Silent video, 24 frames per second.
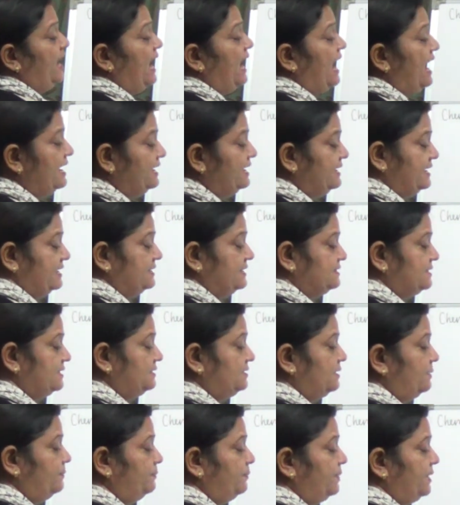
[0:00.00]
And yes, the
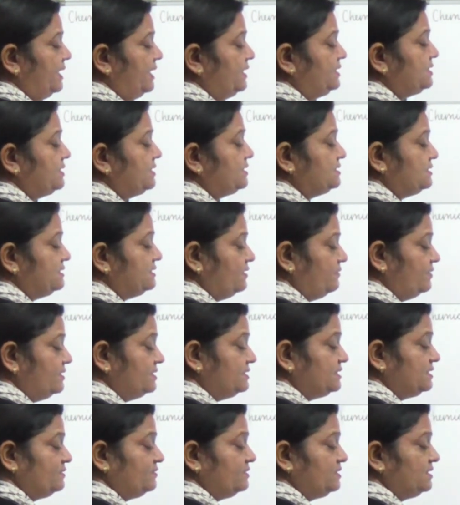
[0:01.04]
temperature
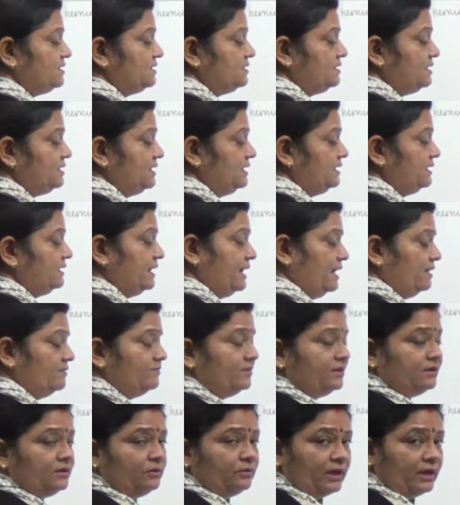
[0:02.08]
773 Kelvin,